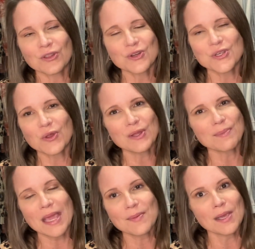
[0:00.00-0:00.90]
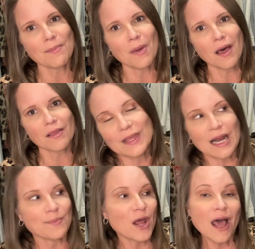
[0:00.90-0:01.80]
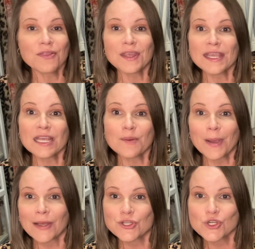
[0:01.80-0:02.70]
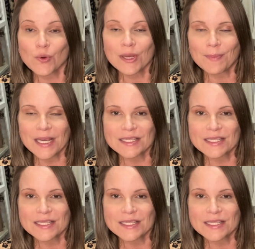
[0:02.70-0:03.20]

There's only maybe a month that I'm not thinking about showing my